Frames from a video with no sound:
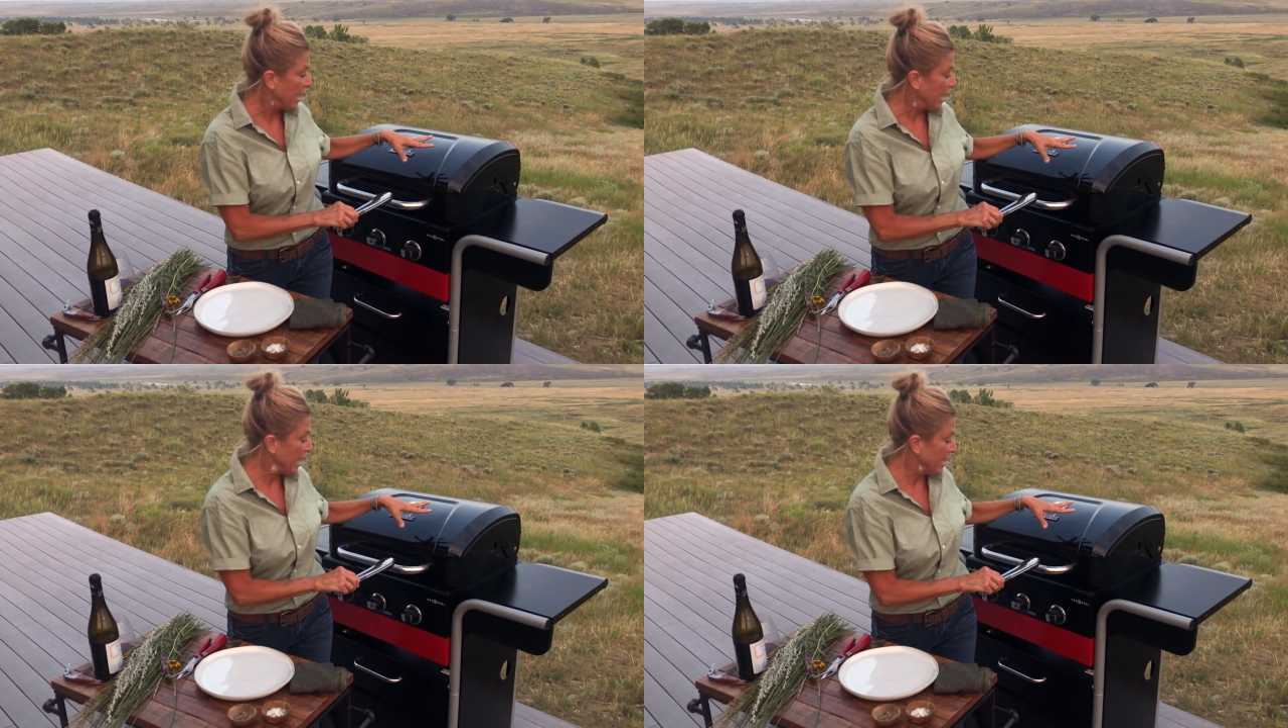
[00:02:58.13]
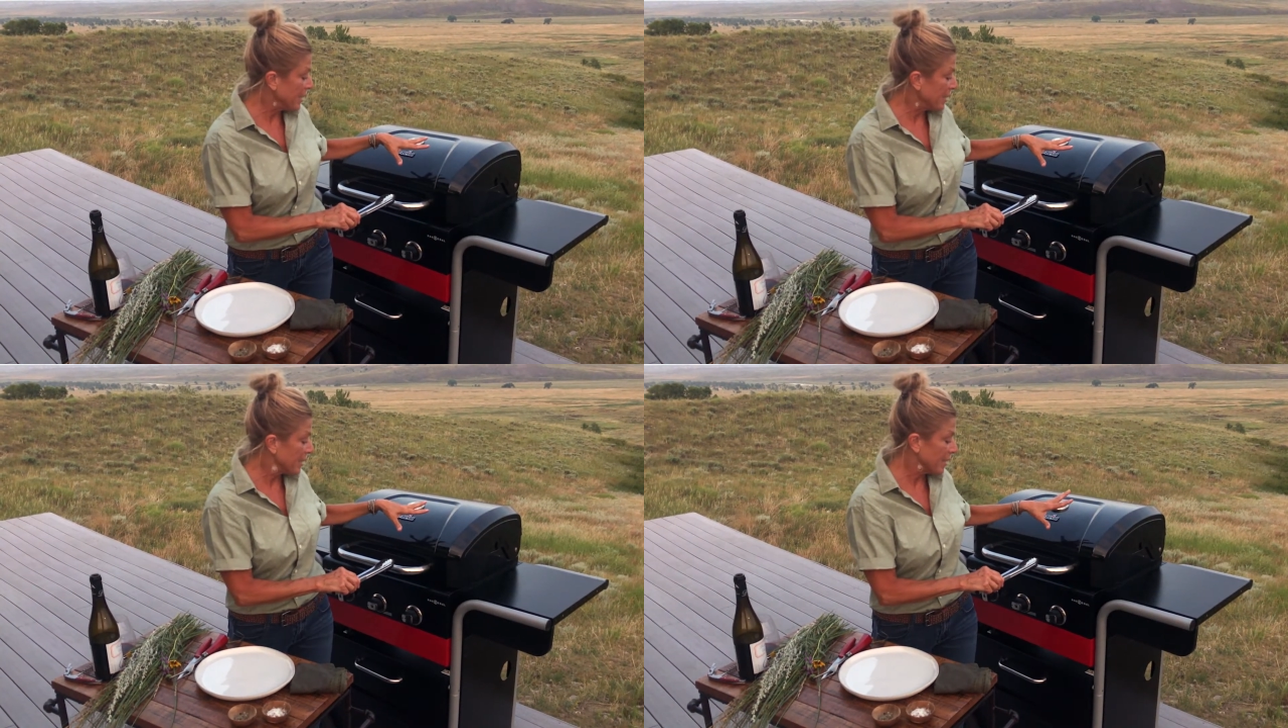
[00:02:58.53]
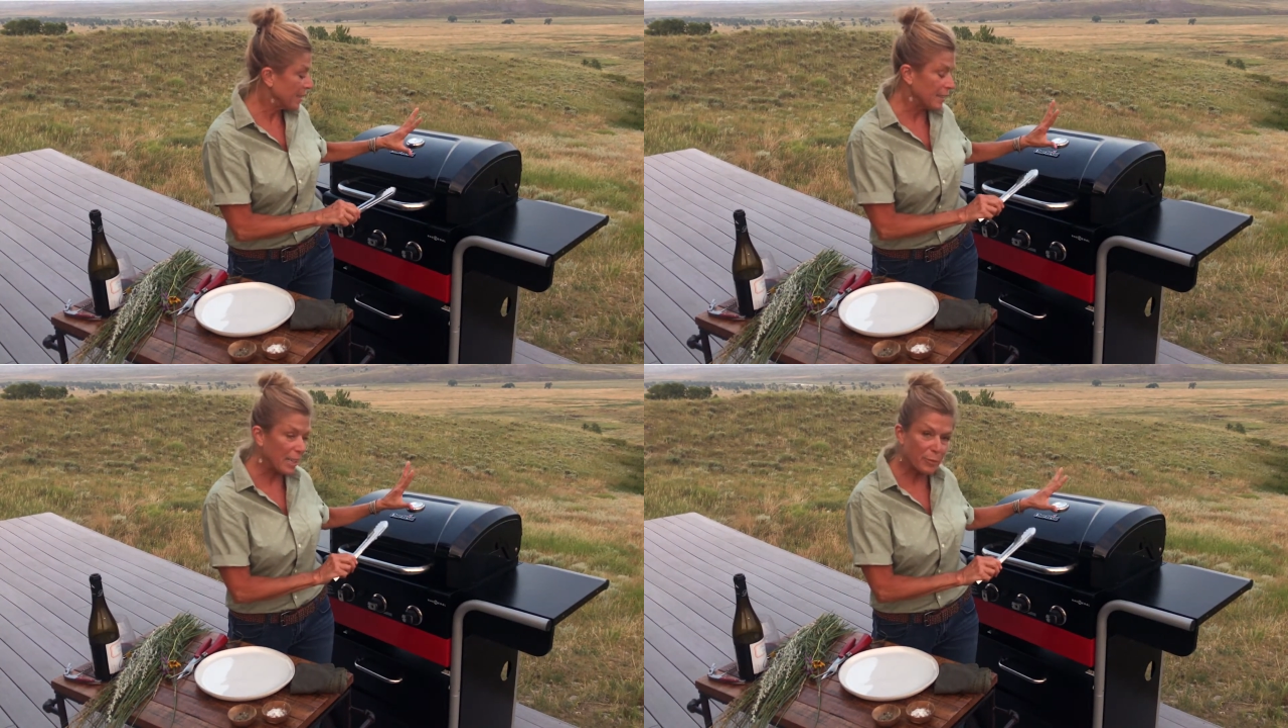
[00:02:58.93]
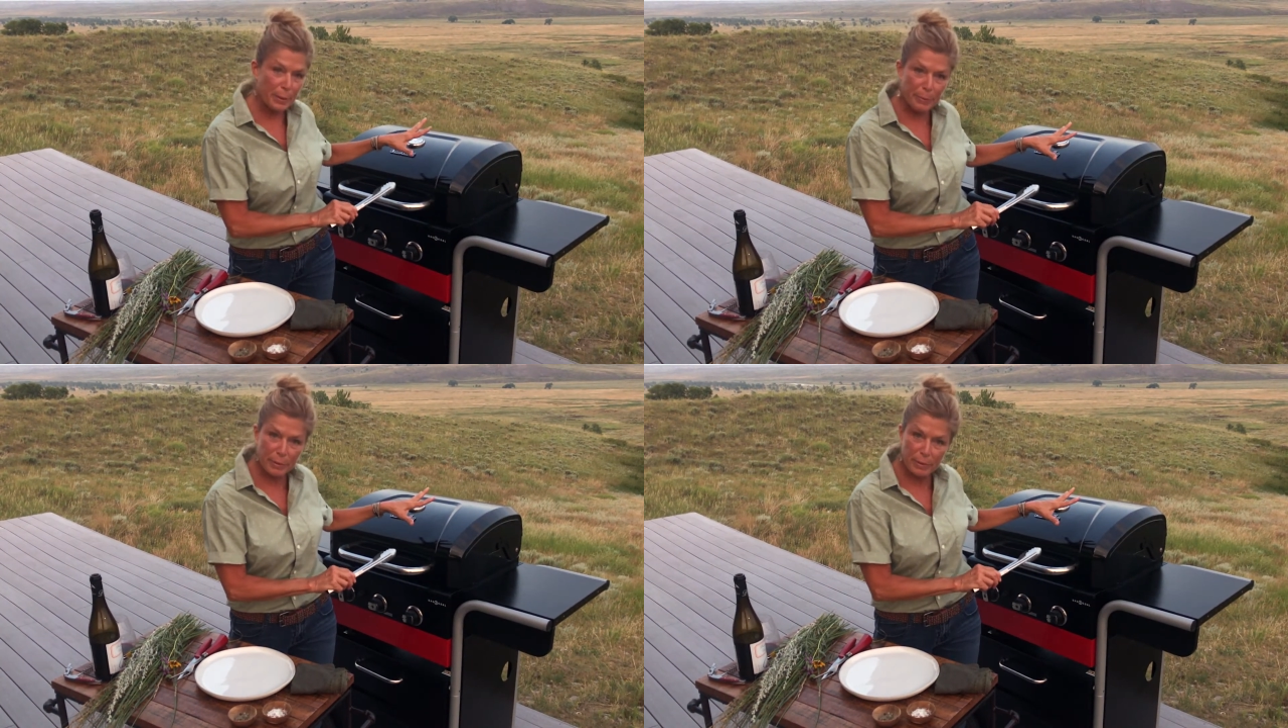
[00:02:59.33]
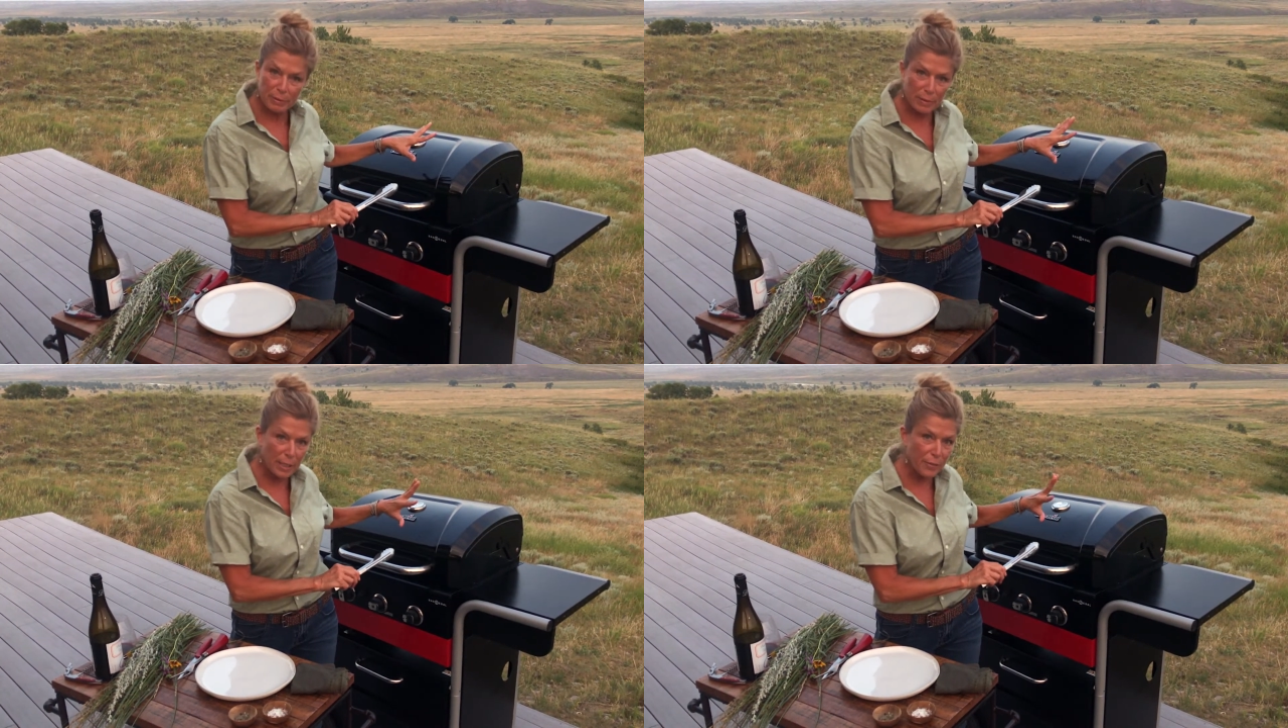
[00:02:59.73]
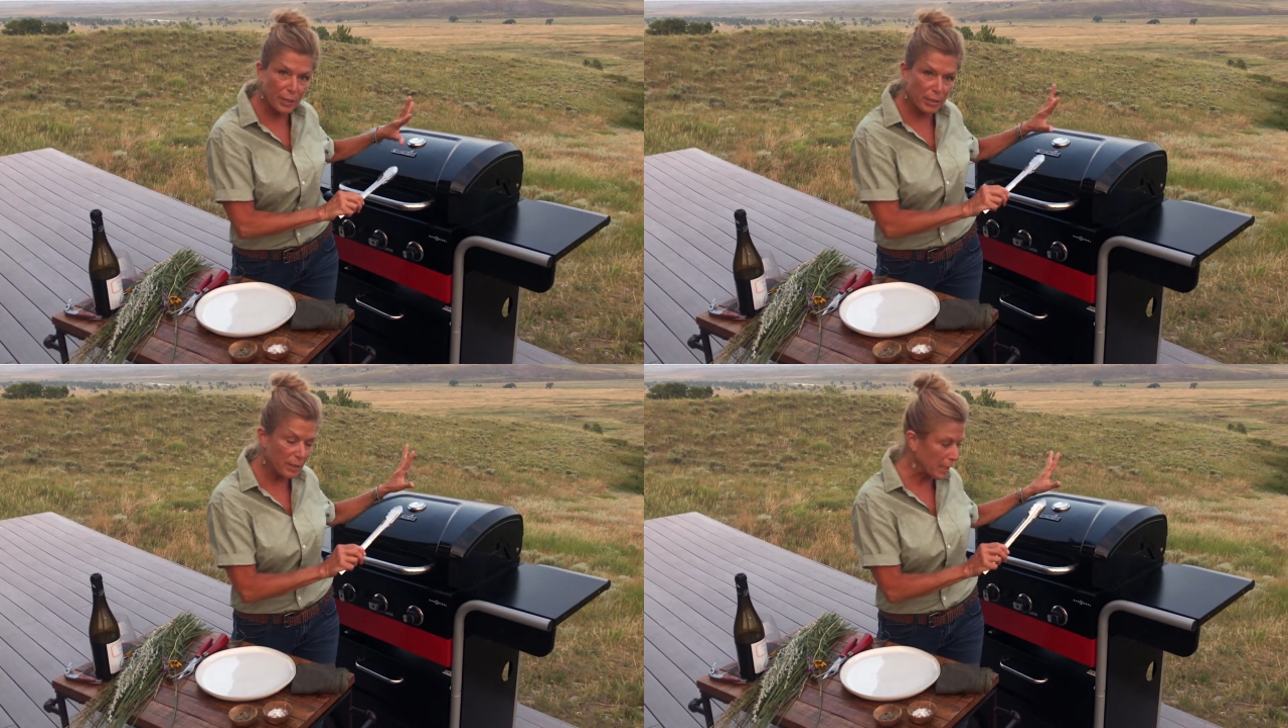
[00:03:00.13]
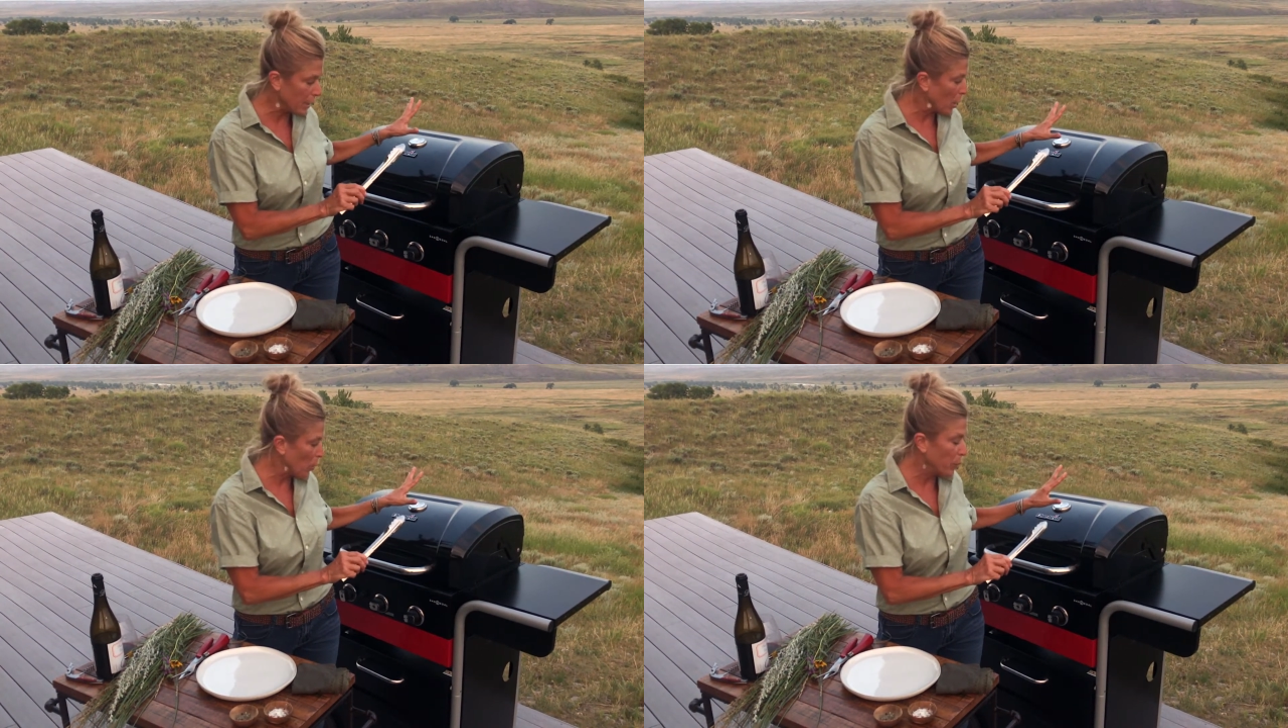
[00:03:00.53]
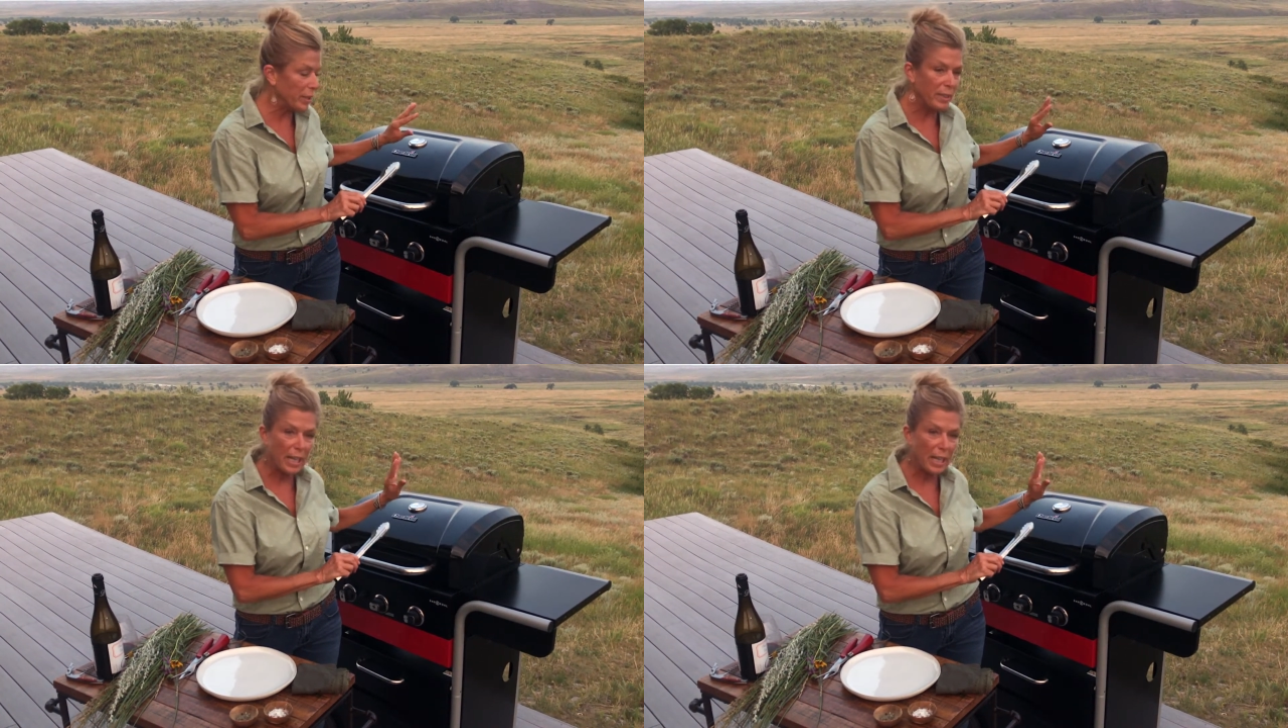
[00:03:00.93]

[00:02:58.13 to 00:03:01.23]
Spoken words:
And a lot of people leave the lid open.